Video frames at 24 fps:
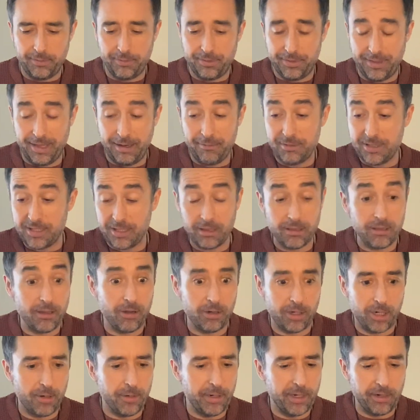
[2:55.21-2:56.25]
There is a
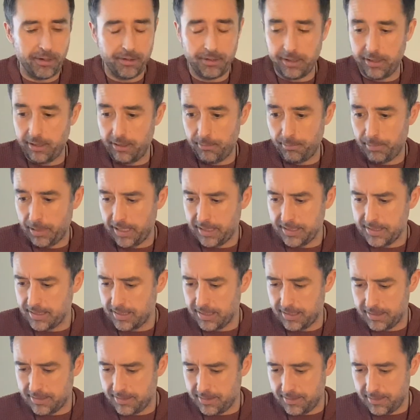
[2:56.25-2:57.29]
lot going on here,
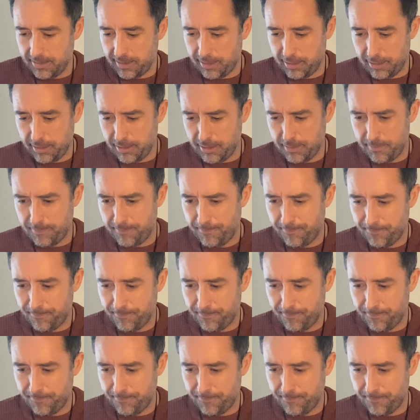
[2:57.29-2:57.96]
Pisces. A